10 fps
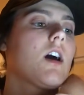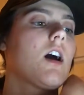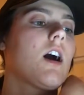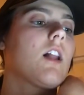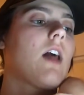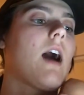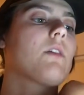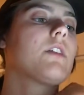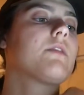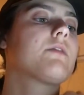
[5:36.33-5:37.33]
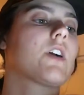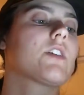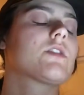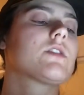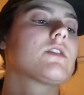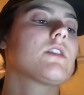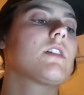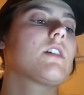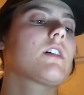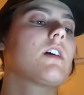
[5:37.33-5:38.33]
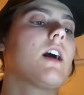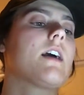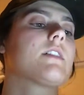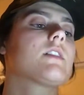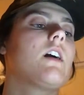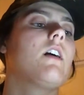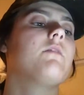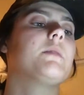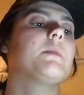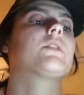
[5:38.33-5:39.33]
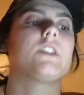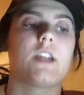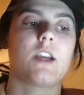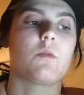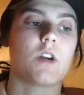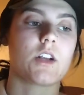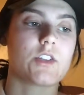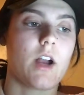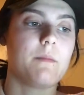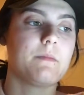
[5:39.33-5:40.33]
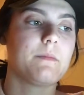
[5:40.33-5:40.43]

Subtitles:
Allow the first class of people to take a workshop.